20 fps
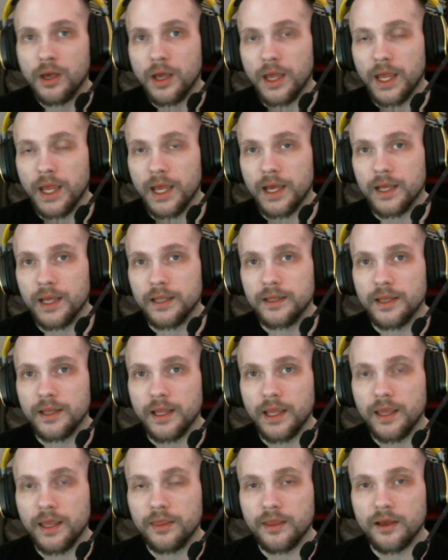And
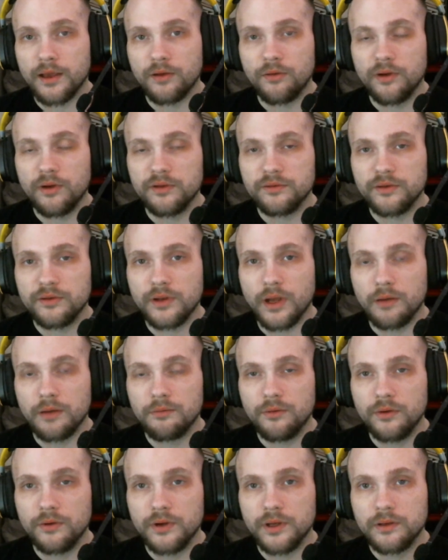in that question, I'm
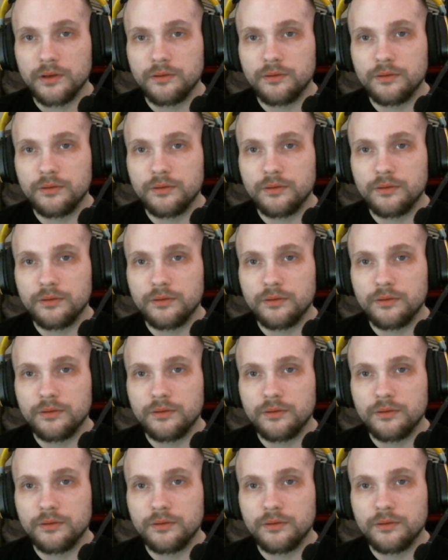going